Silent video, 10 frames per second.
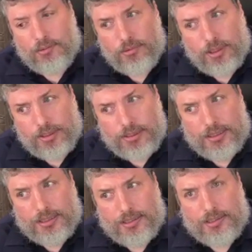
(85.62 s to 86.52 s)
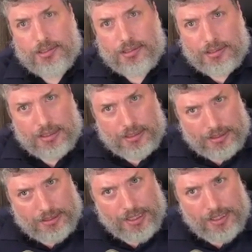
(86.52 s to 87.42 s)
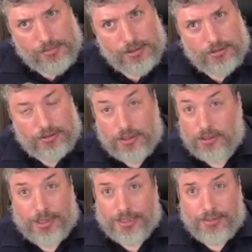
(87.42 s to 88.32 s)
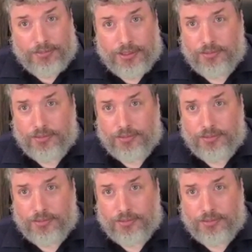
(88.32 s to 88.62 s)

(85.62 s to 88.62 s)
what is clean animals does it make a difference.